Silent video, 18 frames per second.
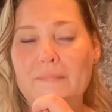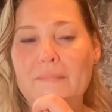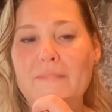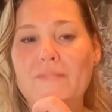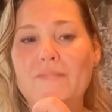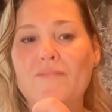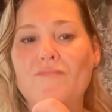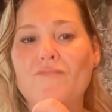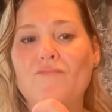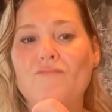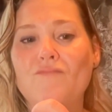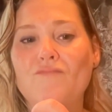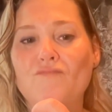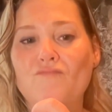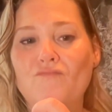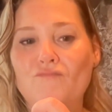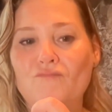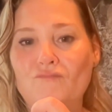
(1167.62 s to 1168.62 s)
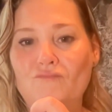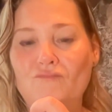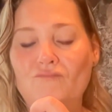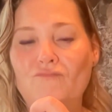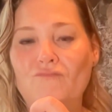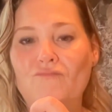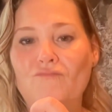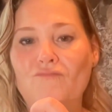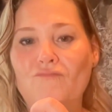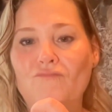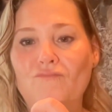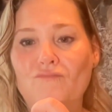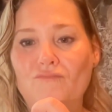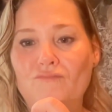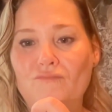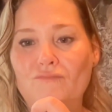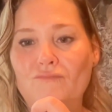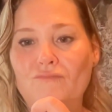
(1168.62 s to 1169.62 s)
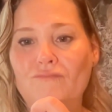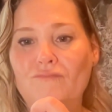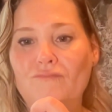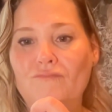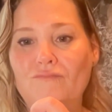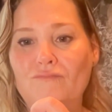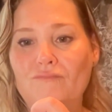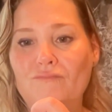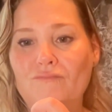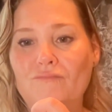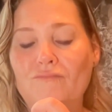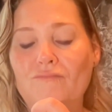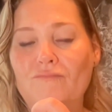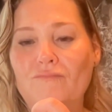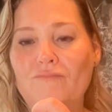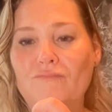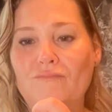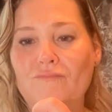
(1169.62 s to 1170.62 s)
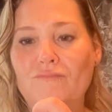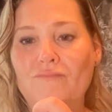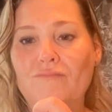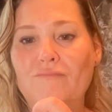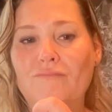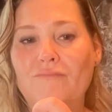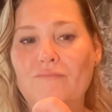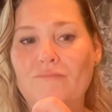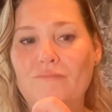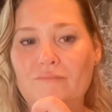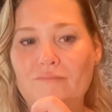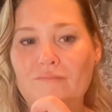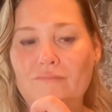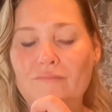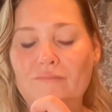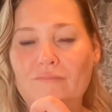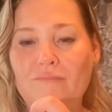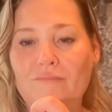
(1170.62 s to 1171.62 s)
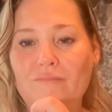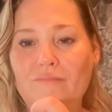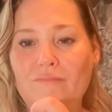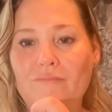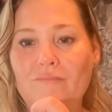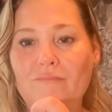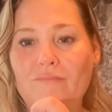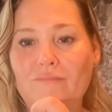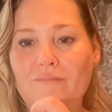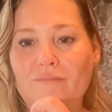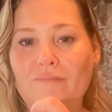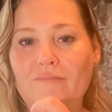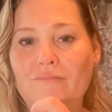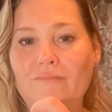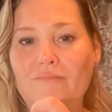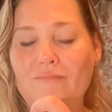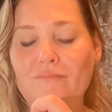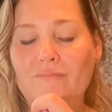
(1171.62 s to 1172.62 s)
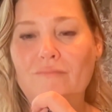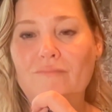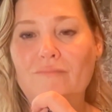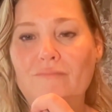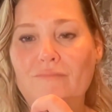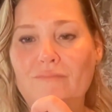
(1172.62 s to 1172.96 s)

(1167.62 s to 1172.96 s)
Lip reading: [no speech]